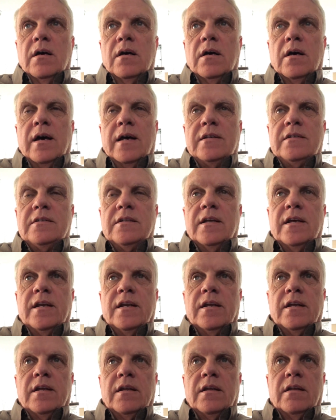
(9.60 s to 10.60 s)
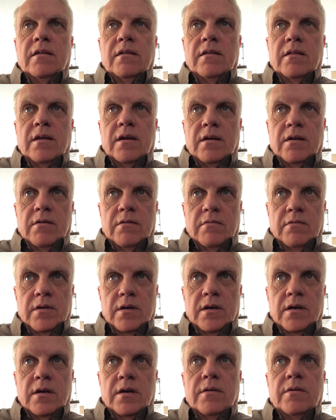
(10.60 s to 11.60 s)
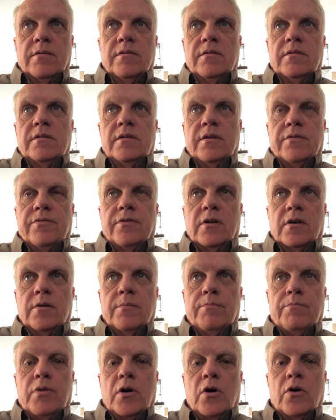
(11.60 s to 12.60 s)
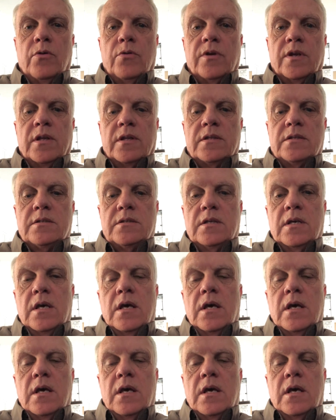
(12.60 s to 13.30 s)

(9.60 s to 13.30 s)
isolating their different components.